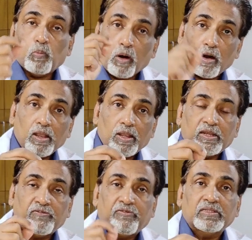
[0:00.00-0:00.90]
small
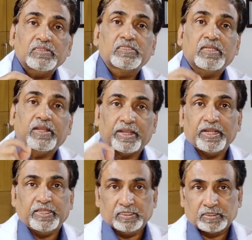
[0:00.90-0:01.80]
difference in
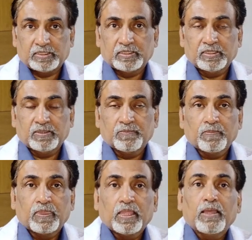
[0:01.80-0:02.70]
radius
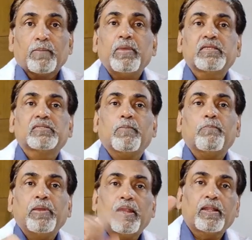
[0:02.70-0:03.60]
makes a
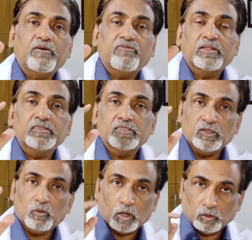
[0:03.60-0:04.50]
big difference in
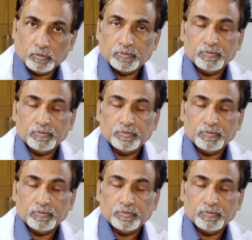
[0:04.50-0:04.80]
volume.